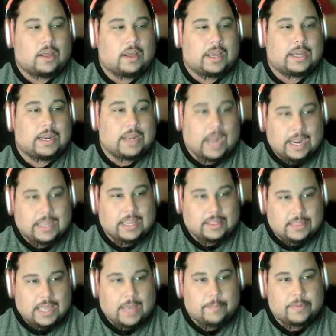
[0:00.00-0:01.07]
And I, I get
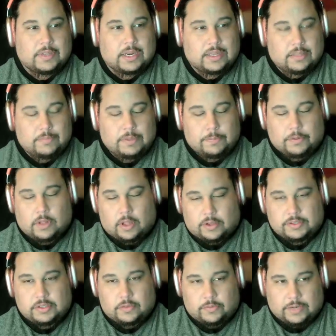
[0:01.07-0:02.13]
that, but I think people
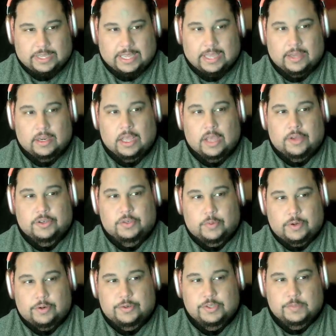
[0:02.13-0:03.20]
also forget
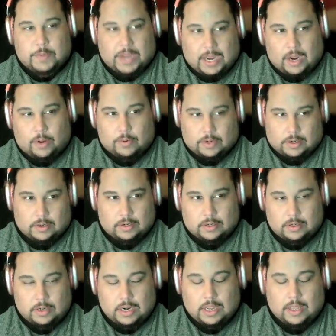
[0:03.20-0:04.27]
Twitter's
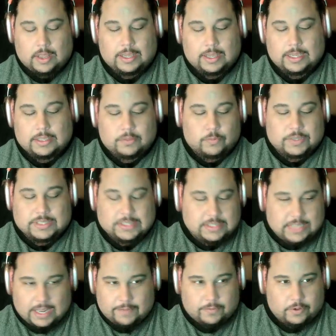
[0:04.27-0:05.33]
power it was
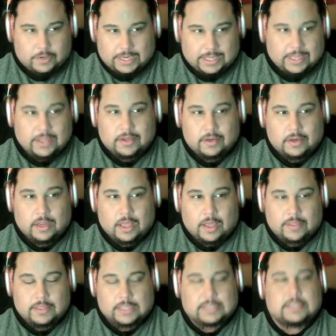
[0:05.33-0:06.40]
never in
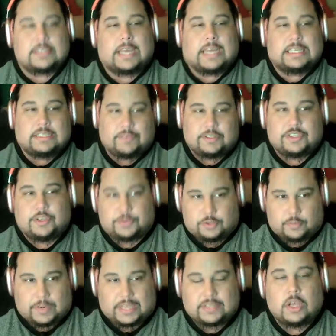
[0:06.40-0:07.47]
the size of its user
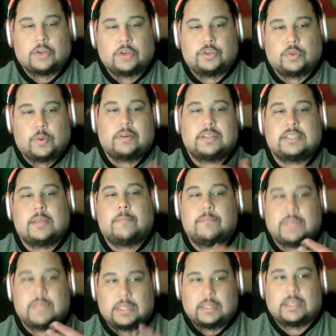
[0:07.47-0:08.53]
base. Twitter is a
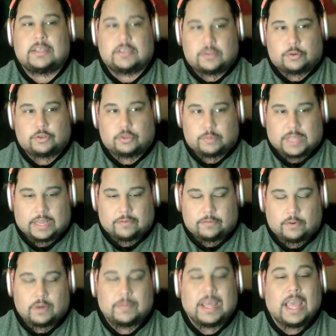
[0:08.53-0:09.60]
middling social
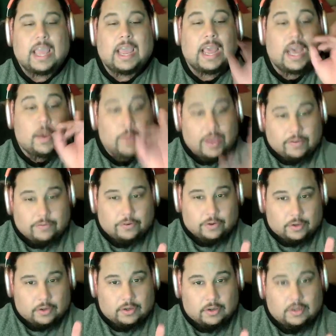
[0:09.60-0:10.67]
platform.
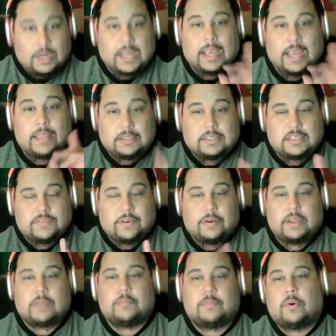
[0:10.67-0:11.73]
However, and this is
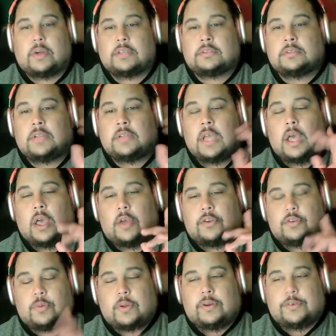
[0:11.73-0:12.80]
very important,
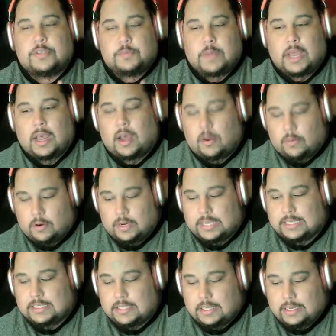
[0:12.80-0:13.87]
Twitter's power
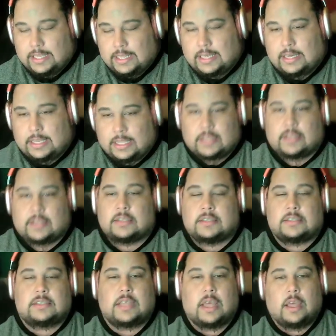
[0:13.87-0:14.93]
is that it
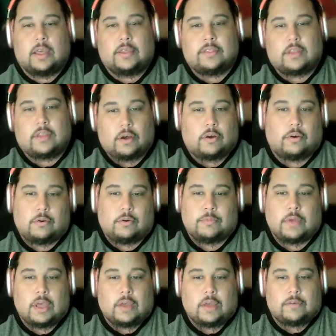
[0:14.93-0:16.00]
is the
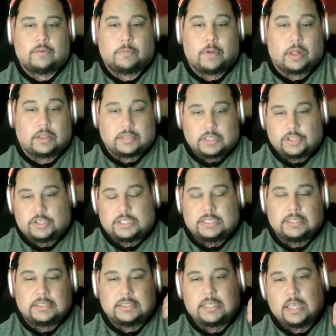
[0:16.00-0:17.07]
home for
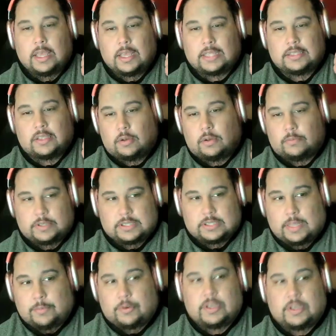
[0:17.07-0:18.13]
politicians, it's the home for
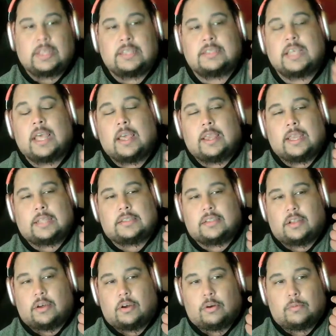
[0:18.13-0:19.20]
celebrities, it's
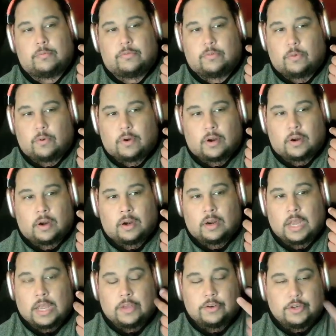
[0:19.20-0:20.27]
the home for
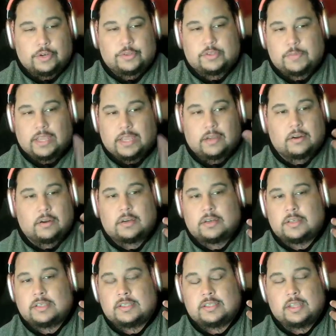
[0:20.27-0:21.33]

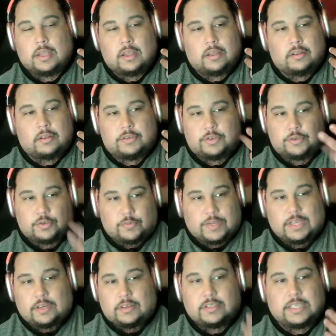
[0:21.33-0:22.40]
newsmakers, news
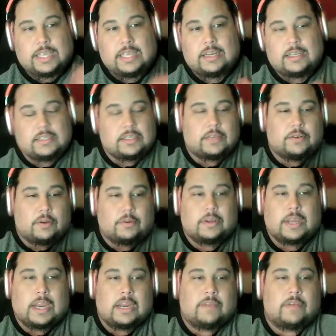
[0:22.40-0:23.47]
readers. It is, you know,
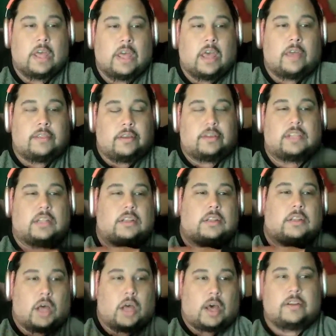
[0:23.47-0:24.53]
kind of, there's a
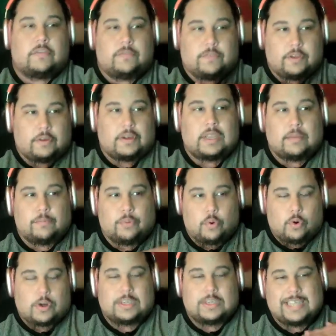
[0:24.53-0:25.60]
lot of very
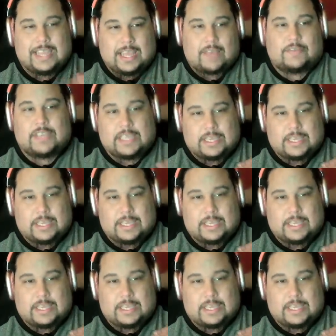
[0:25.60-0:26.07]
important heavy